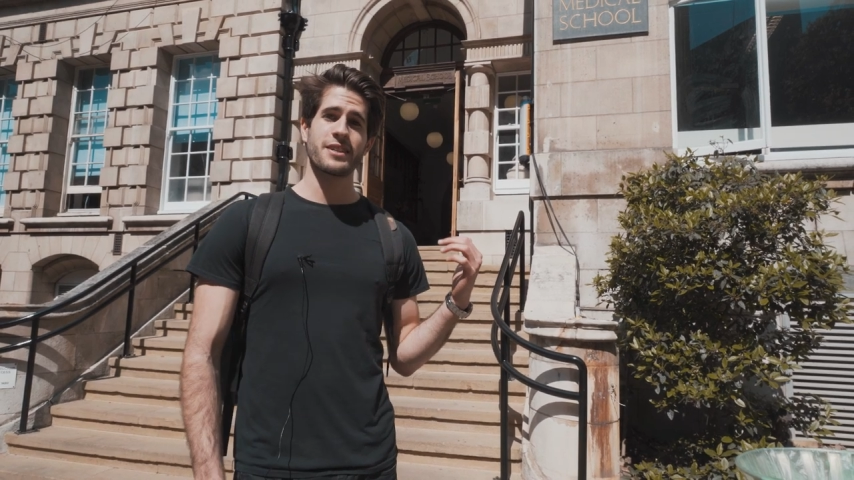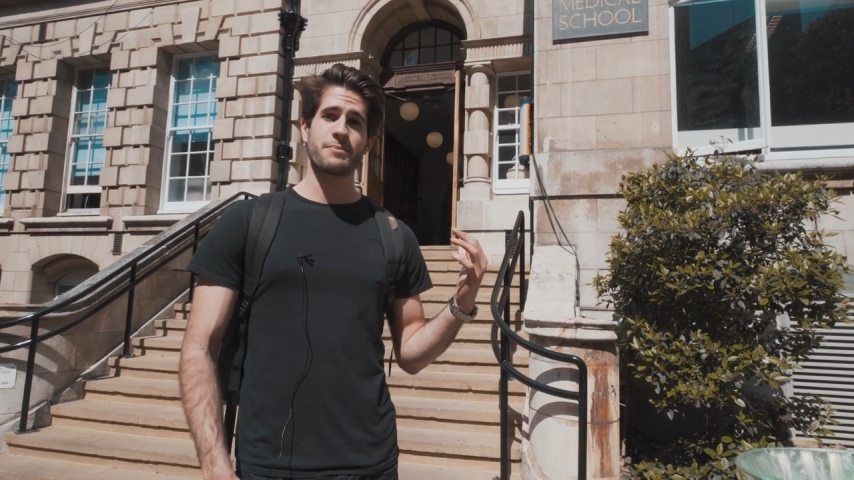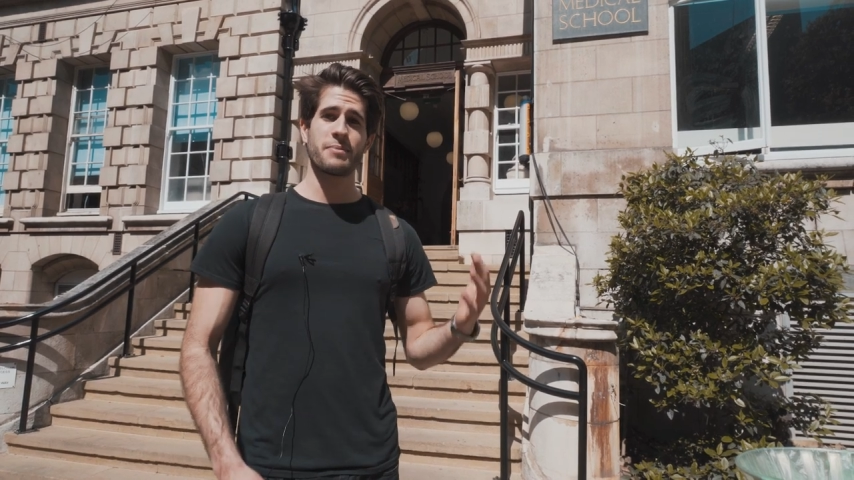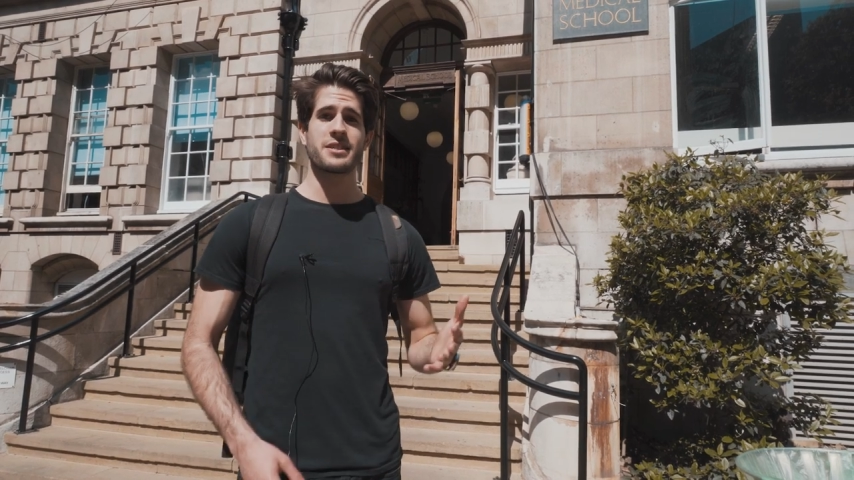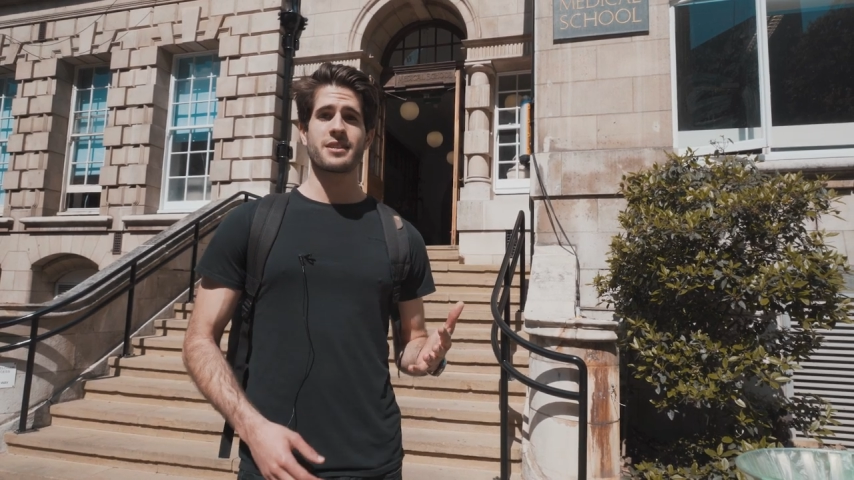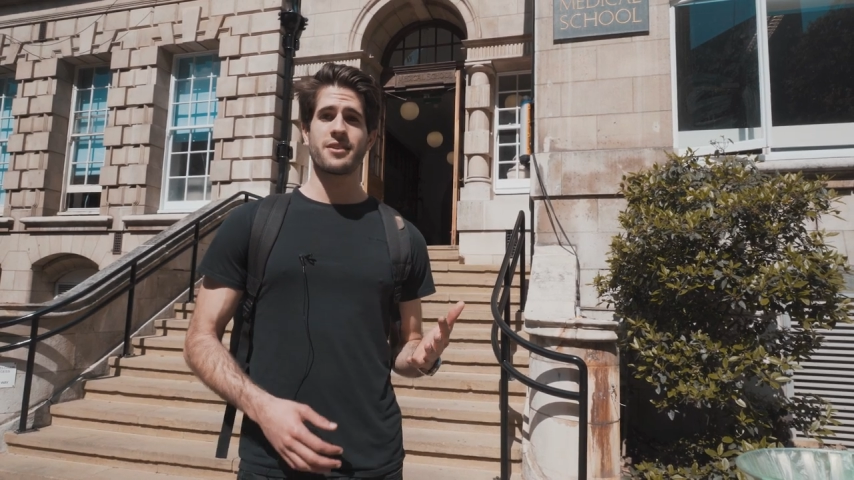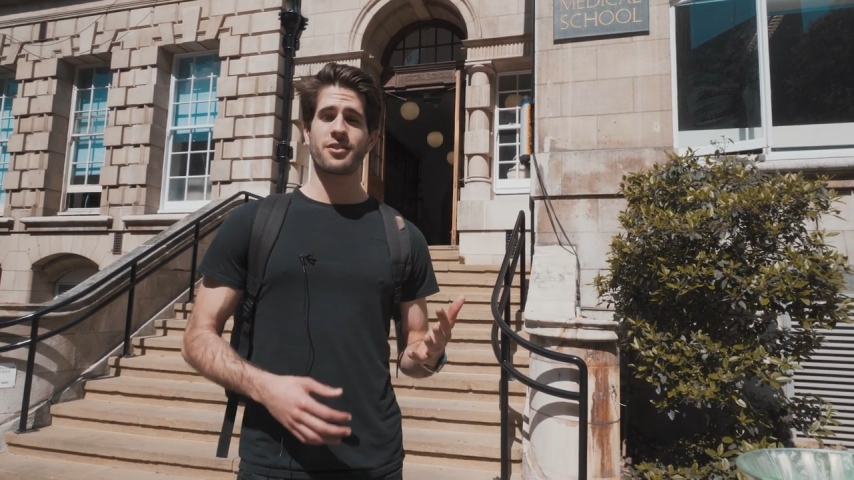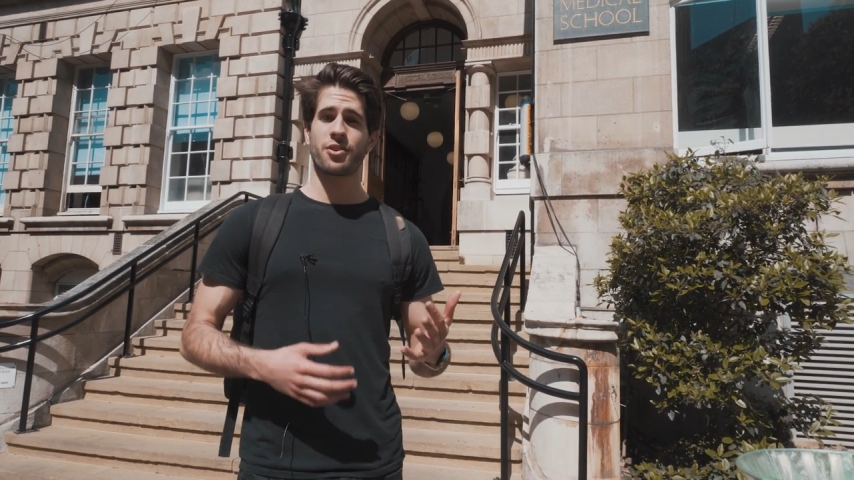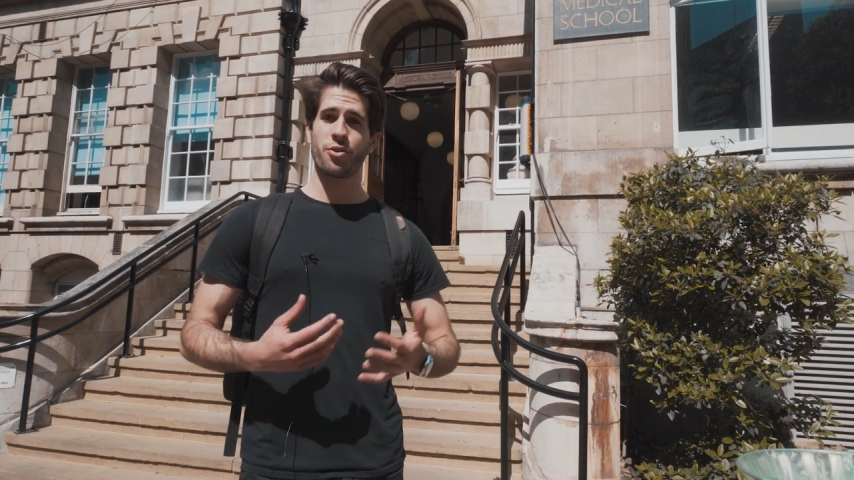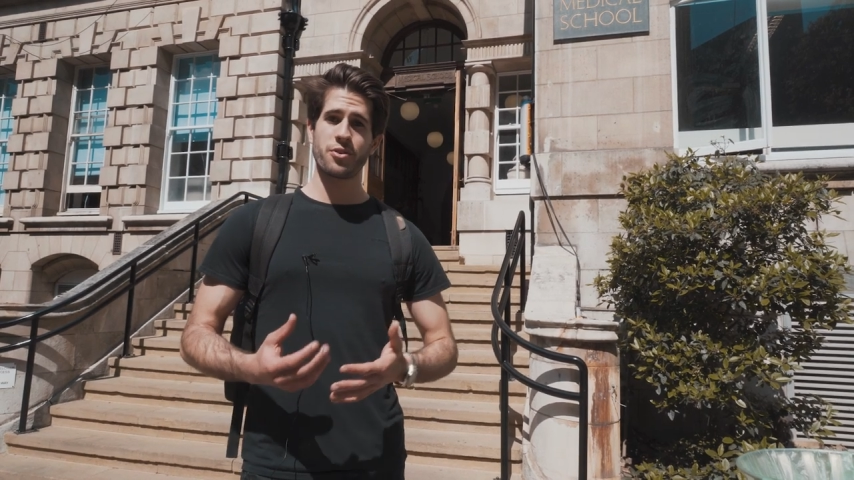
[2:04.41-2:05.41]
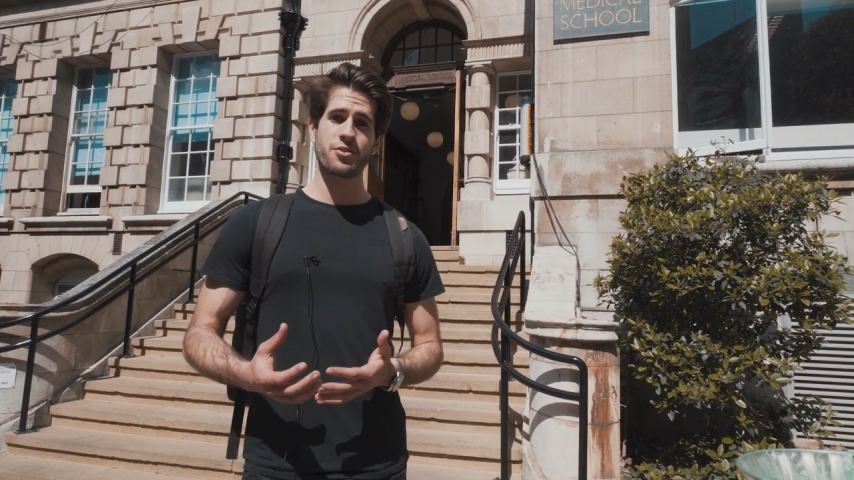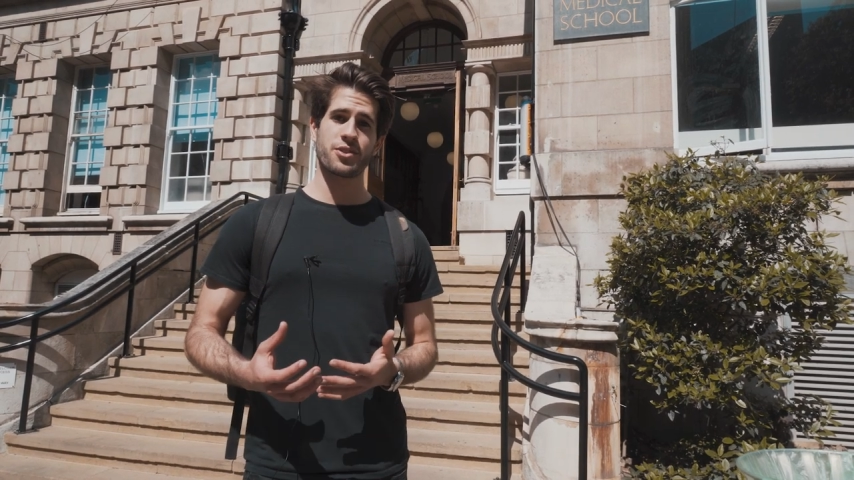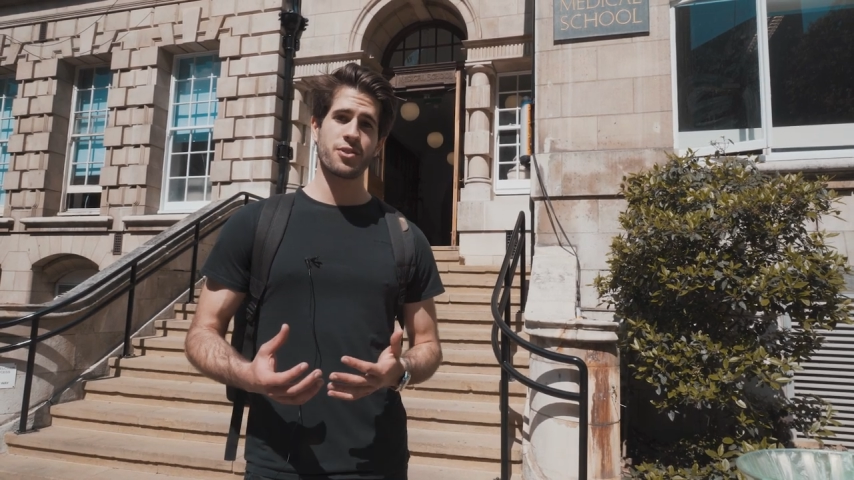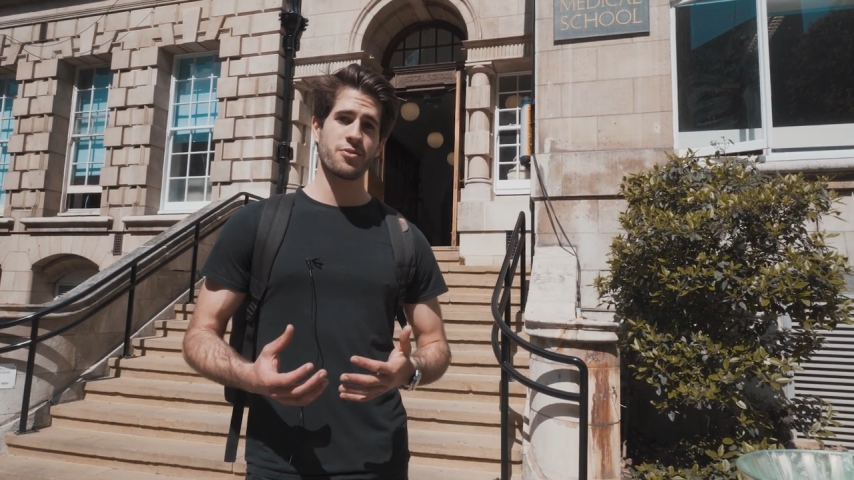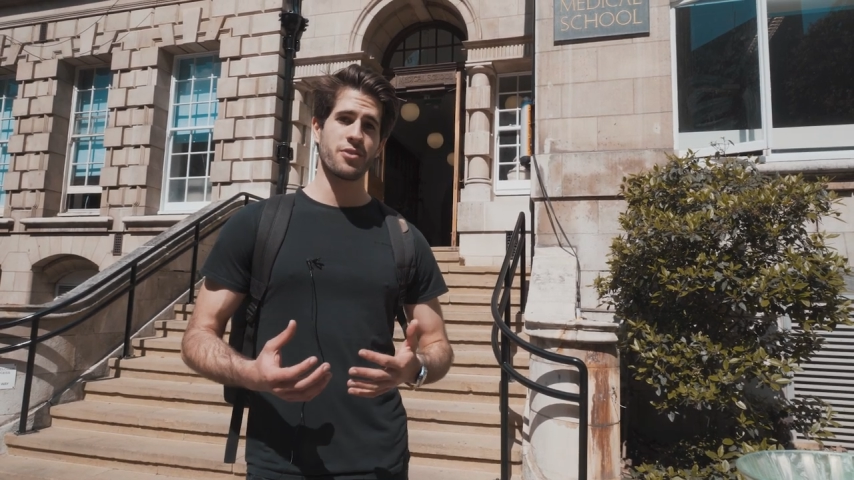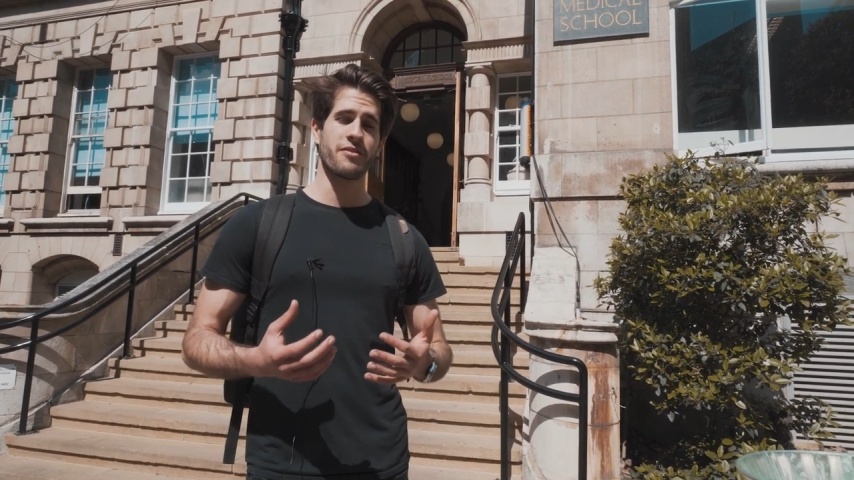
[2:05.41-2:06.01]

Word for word: It's basically the cornerstone